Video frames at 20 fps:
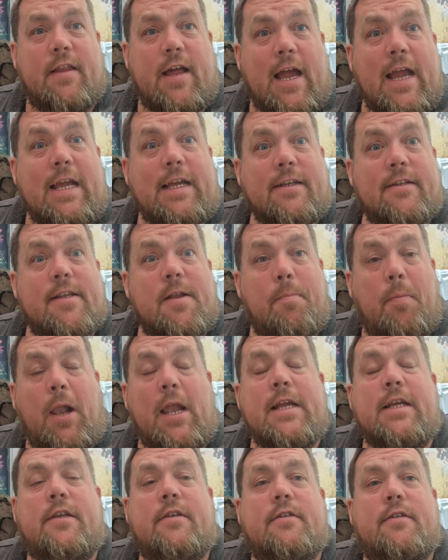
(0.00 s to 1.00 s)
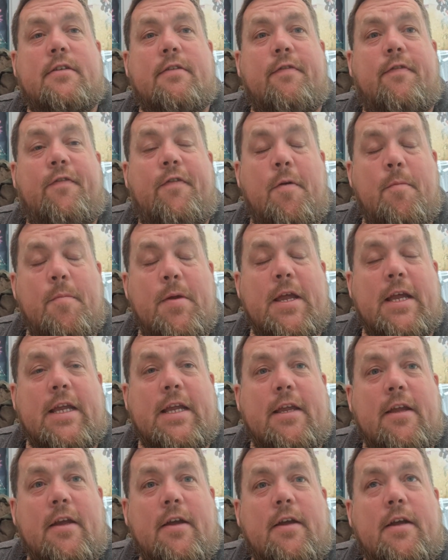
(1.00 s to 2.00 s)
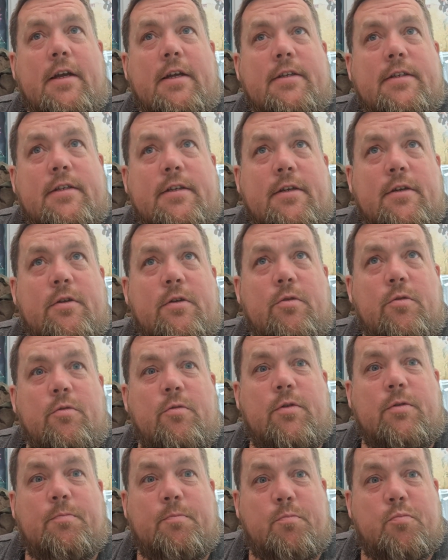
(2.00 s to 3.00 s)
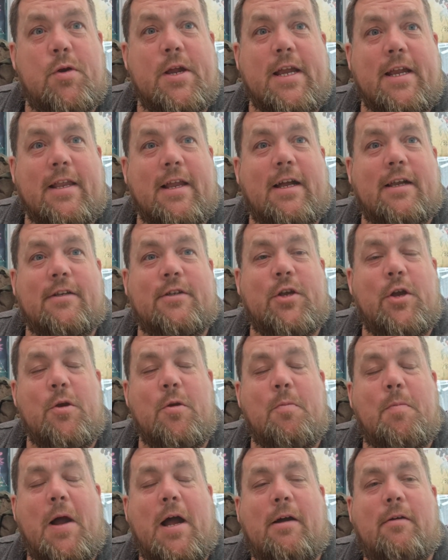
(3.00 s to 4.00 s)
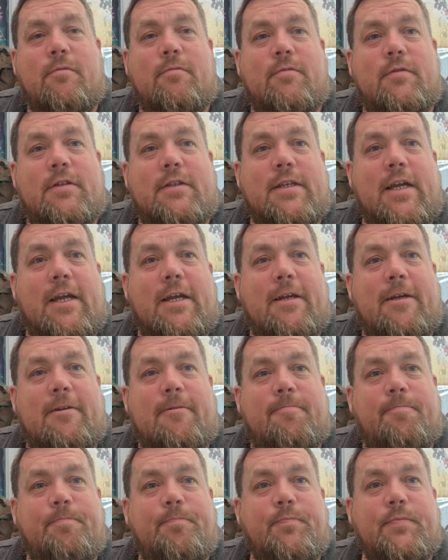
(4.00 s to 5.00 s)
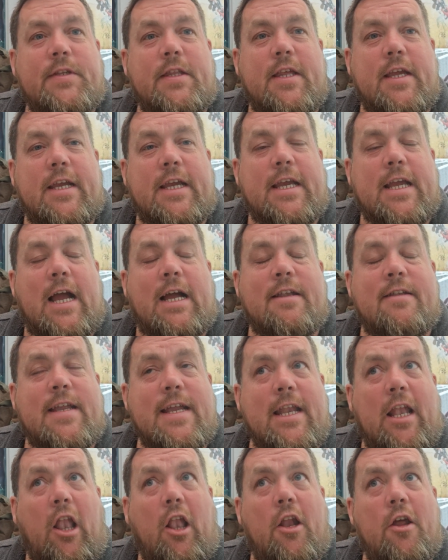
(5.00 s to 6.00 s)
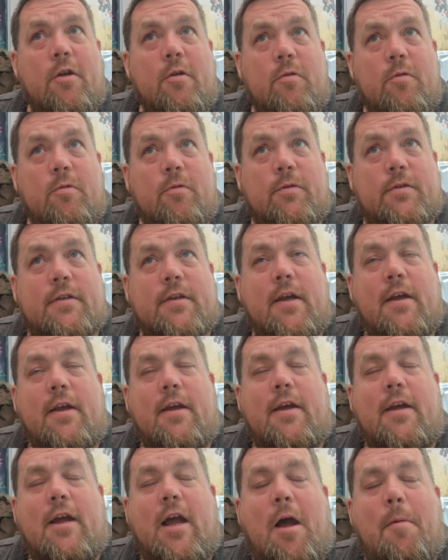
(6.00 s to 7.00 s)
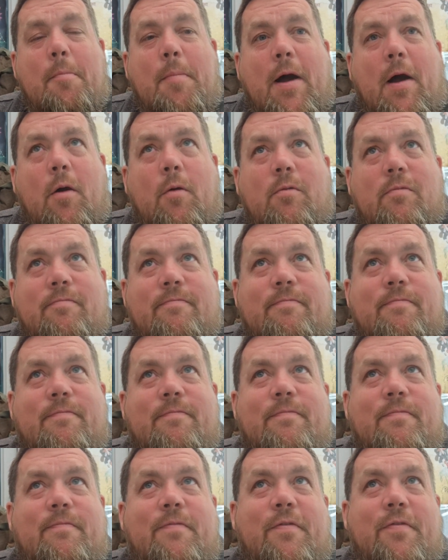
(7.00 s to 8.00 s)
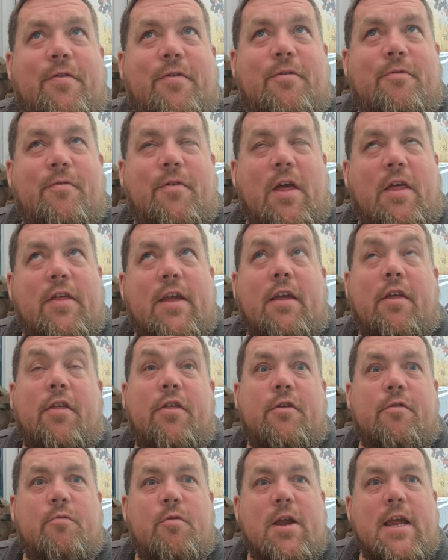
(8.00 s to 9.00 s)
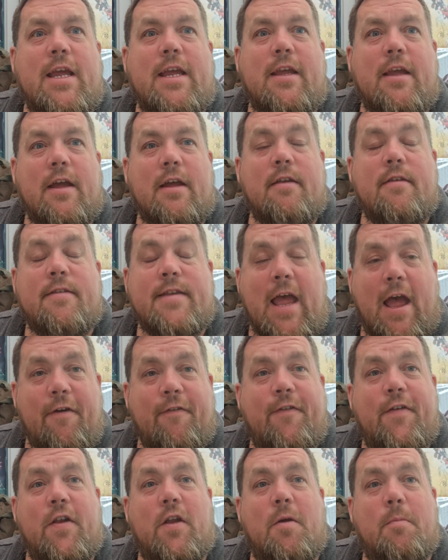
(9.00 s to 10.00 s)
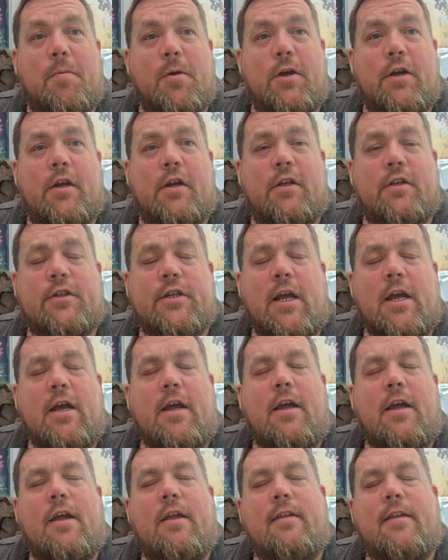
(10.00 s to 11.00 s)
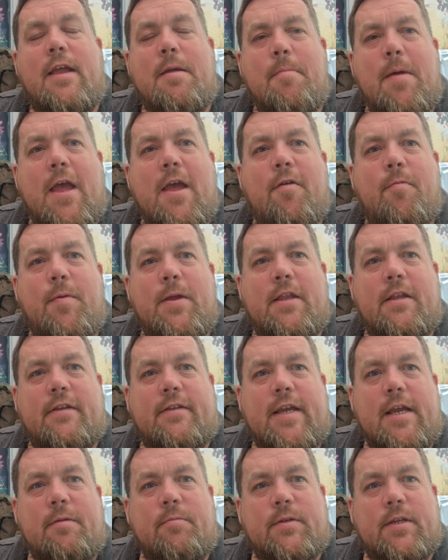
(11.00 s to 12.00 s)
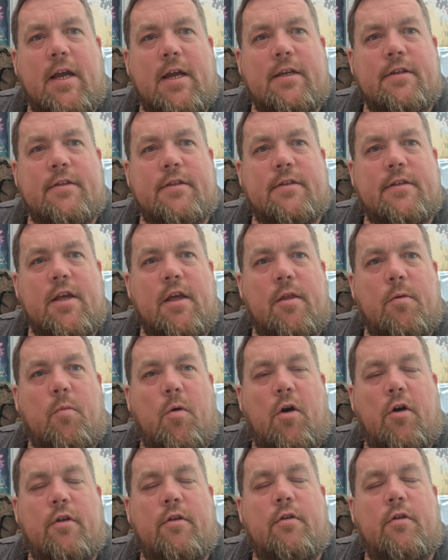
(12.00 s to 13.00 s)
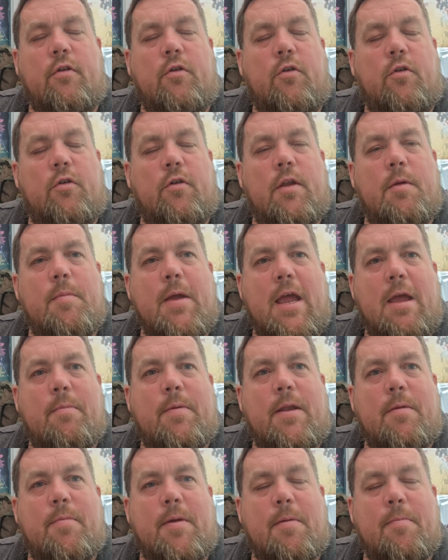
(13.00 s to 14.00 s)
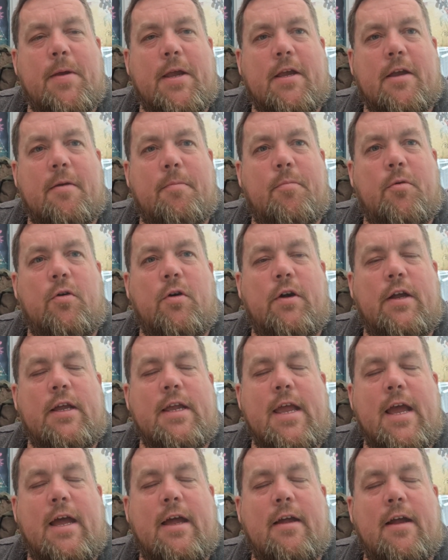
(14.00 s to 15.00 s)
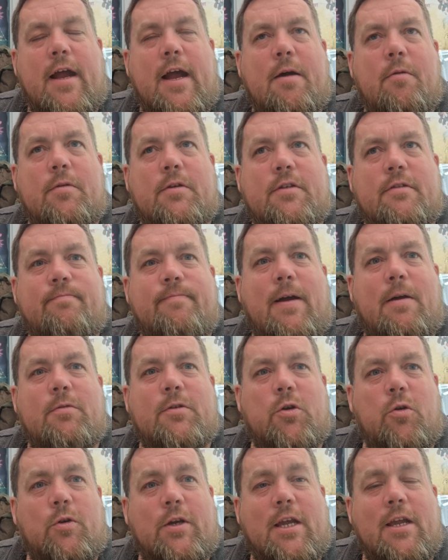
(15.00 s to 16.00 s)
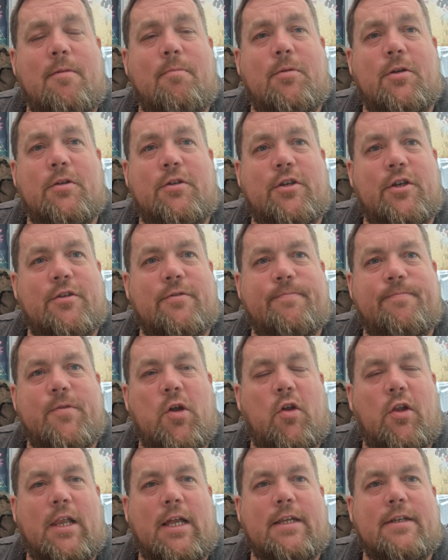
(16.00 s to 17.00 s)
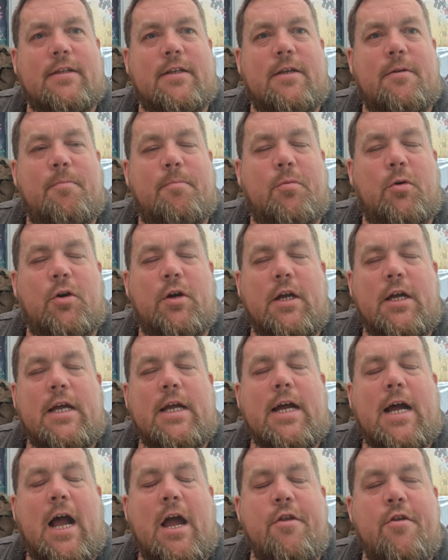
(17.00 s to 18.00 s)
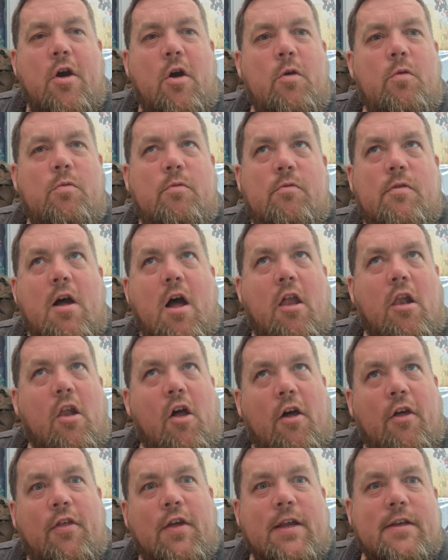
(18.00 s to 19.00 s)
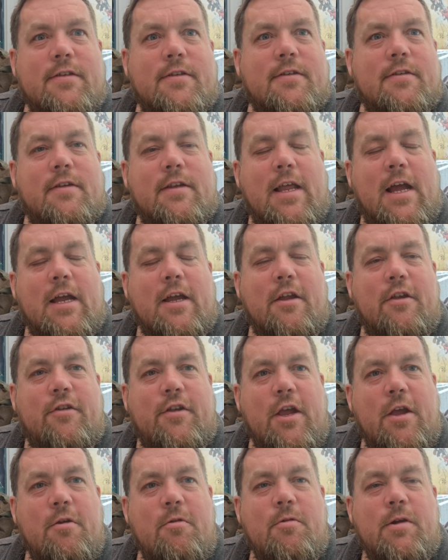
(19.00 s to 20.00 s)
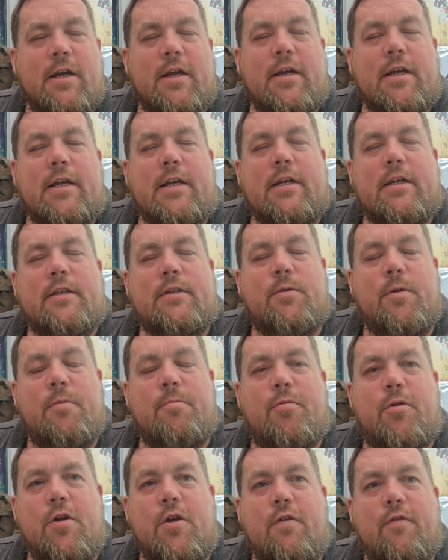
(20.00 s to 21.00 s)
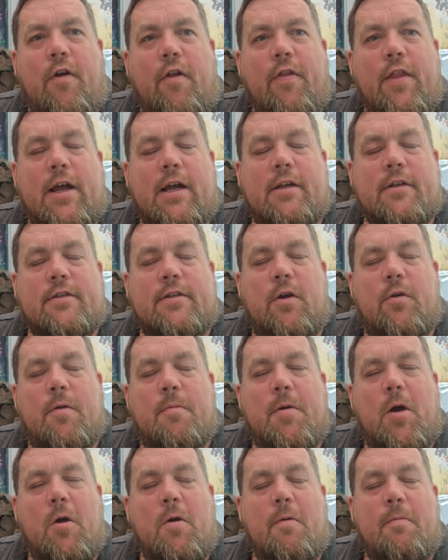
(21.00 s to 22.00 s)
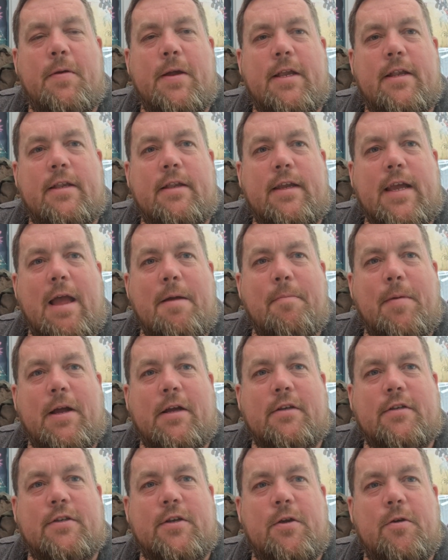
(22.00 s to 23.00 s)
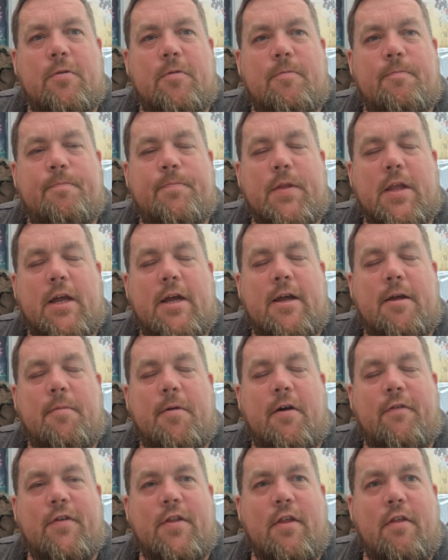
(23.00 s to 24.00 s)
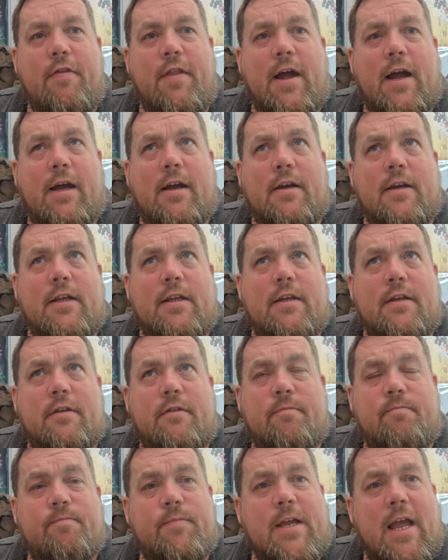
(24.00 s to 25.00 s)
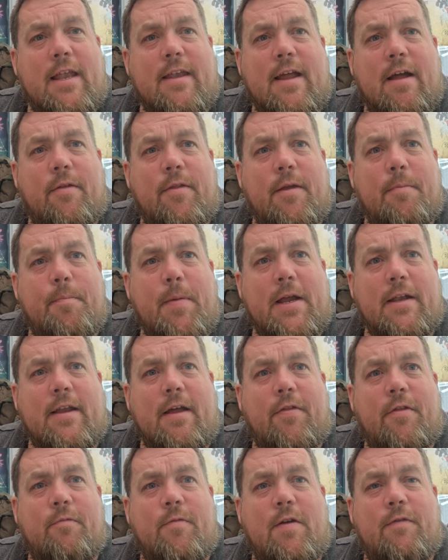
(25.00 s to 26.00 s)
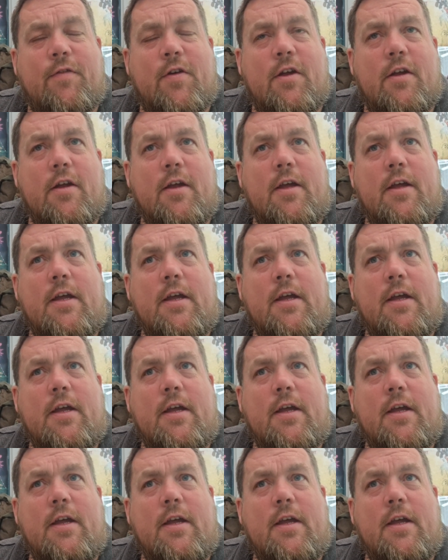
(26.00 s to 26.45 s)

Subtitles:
that is the place for me to beat that £2 thingy. I did lose about I think 3 definite perch. They may have been the same size as the other one, or they may have been a bit bigger, but yeah, I was hooking but just not landing them. But I know a lot of things that I can do to improve on that, so I'm hoping get back soon. Other than that, I'm going to get back down the river,